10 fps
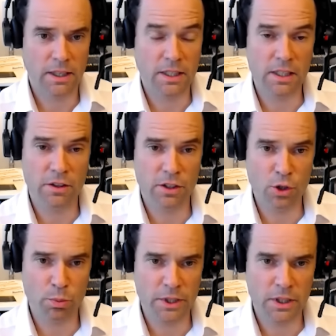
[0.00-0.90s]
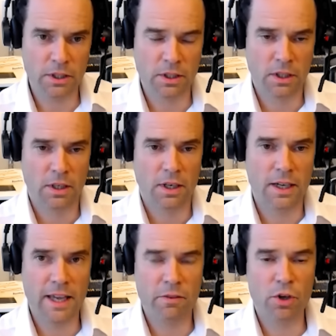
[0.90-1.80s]
in Ethiopia.
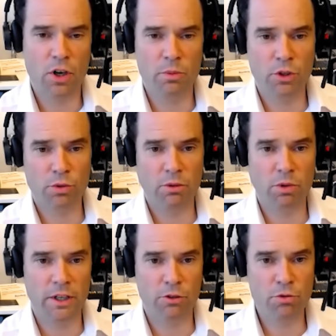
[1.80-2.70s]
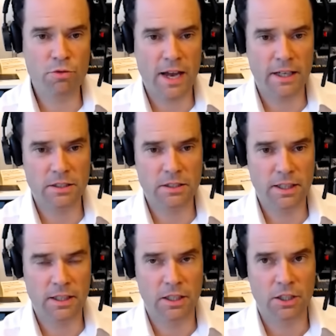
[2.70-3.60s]
Again, the common thread running through that is
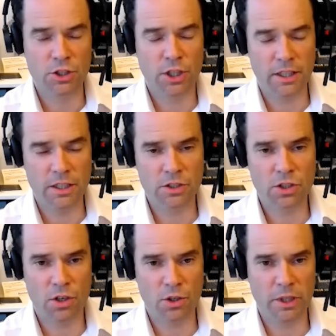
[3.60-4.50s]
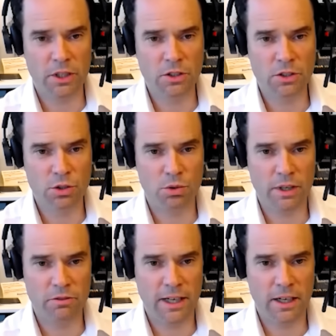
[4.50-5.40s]
that Chinese automakers who
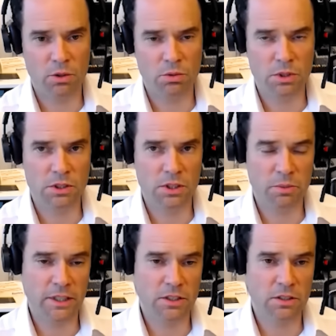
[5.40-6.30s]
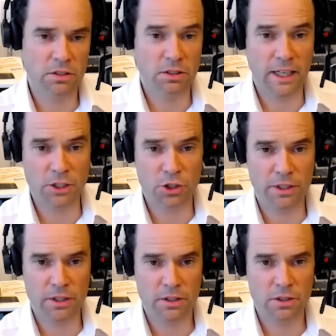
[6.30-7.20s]
have now, in some cases,
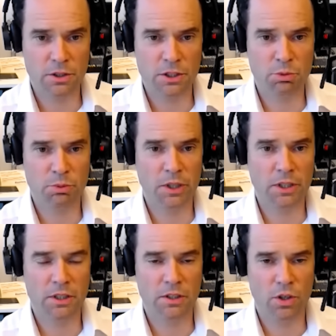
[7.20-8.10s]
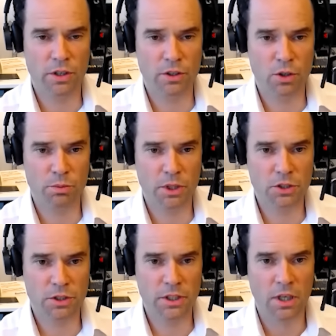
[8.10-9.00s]
saturated their addressable market in their home
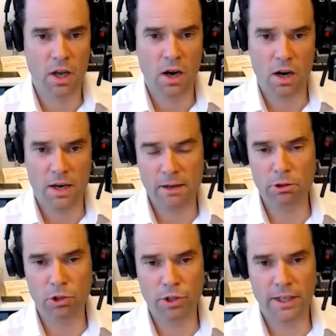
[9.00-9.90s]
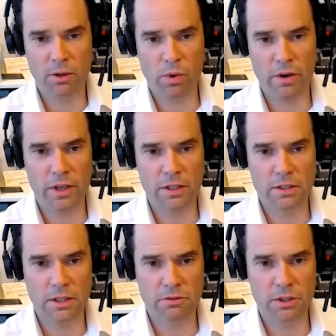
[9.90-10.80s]
country are now looking at where they can
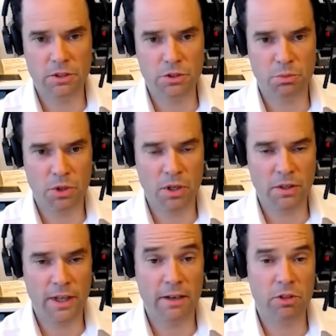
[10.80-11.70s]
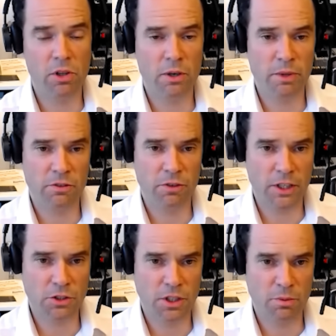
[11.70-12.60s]
sell vehicles abroad. They have a lot of
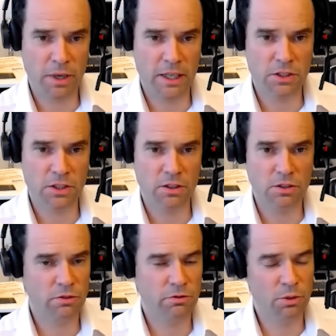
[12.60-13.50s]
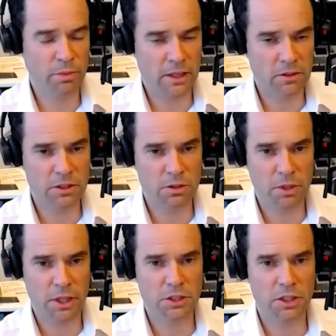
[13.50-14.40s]
manufacturing capacity. There's a full battery
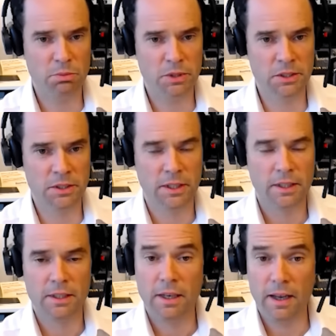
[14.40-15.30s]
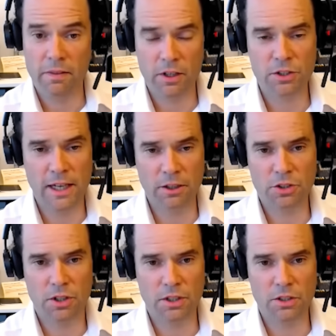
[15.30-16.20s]
supply chain built, and they are now
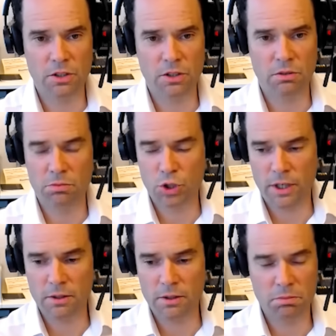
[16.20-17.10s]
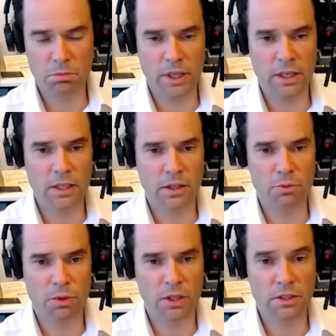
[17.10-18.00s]
starting to try to break into other
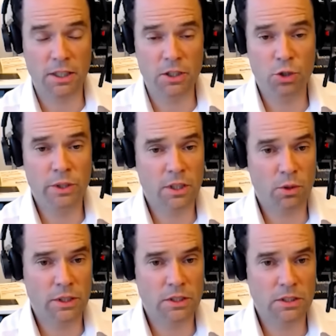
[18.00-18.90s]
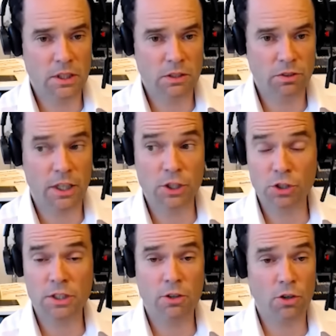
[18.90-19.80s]
markets and doing it quite successfully. I
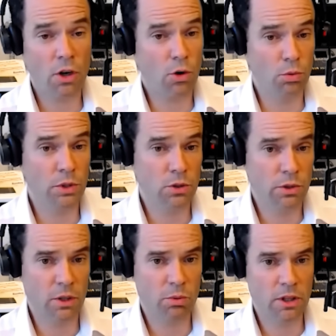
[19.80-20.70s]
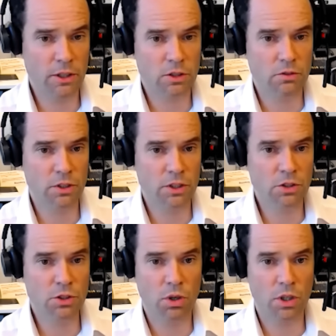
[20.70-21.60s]
should say they're not only doing it with electric
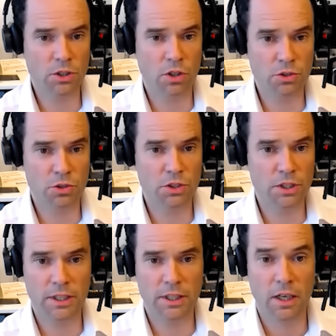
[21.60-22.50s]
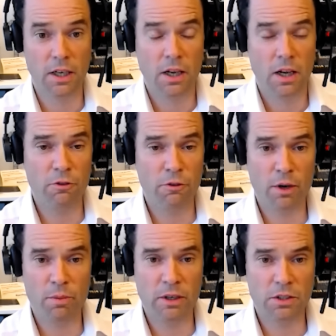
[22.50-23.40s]
vehicles. You are also seeing a fair
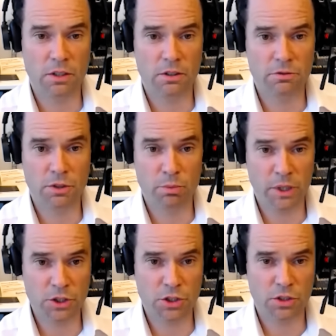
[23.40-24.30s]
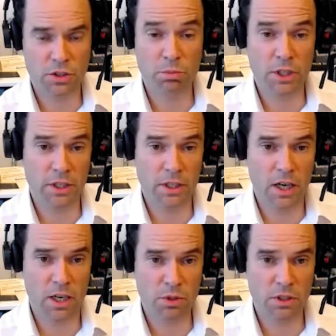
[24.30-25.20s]
amount of combustion and plug-in
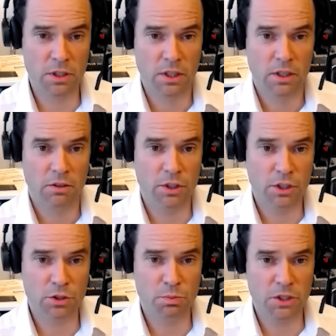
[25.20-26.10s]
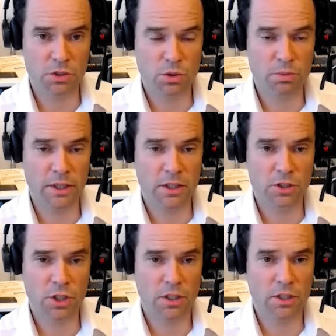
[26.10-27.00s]
hybrid vehicles being sold by these
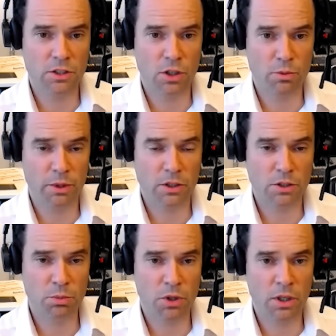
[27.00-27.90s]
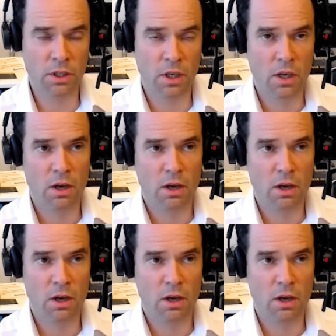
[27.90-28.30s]
Chinese automakers abroad.